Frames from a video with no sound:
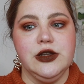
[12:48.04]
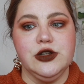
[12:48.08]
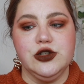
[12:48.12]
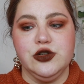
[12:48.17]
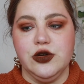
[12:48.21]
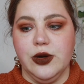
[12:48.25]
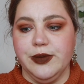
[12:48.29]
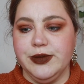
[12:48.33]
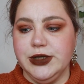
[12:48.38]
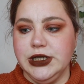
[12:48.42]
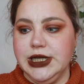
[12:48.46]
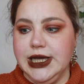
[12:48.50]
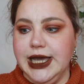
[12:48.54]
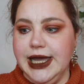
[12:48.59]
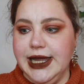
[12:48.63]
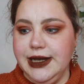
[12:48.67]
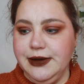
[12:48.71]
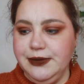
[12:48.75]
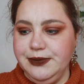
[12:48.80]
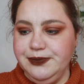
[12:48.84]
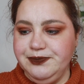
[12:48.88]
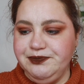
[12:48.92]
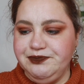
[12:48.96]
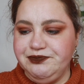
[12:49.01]
dropped it
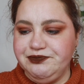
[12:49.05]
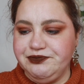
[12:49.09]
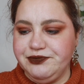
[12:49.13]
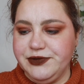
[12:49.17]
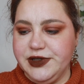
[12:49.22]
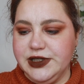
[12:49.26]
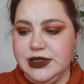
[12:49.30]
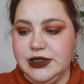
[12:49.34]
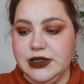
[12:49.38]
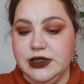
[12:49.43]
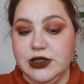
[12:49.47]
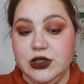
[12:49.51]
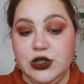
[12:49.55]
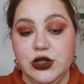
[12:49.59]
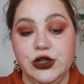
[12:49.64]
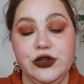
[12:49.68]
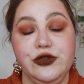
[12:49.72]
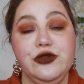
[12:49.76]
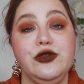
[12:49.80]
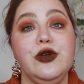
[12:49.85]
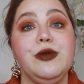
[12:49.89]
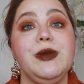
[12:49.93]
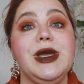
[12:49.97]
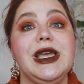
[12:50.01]
again.
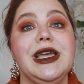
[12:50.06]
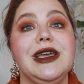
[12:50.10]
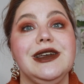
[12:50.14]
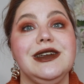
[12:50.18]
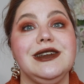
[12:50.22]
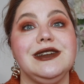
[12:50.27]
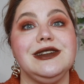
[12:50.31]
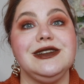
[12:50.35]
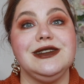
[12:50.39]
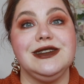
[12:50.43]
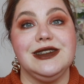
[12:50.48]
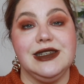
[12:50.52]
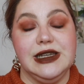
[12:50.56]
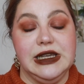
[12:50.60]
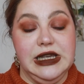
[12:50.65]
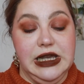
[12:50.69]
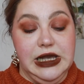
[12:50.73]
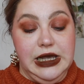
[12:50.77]
Good for me, it's